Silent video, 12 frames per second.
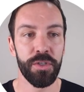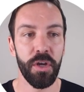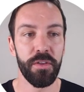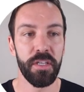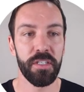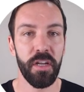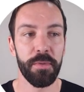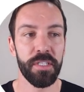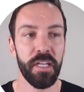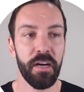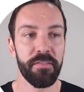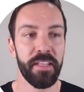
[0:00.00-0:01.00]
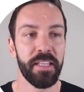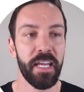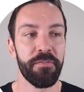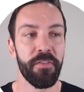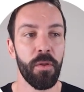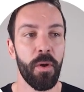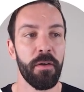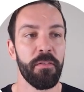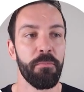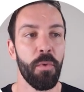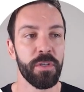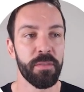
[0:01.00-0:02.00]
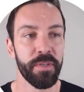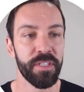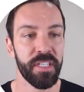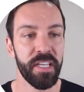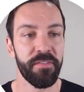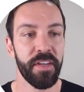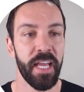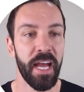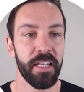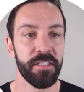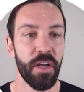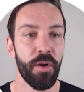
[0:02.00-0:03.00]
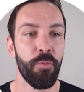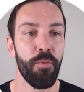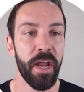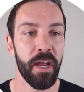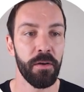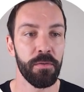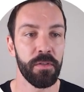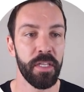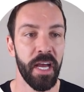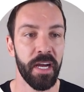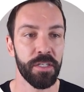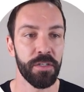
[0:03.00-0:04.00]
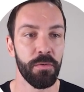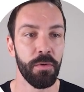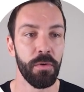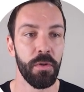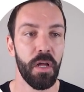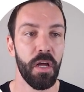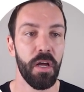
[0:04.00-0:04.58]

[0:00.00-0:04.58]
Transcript: show this type of stuff, then they follow up with more specific ads around the actual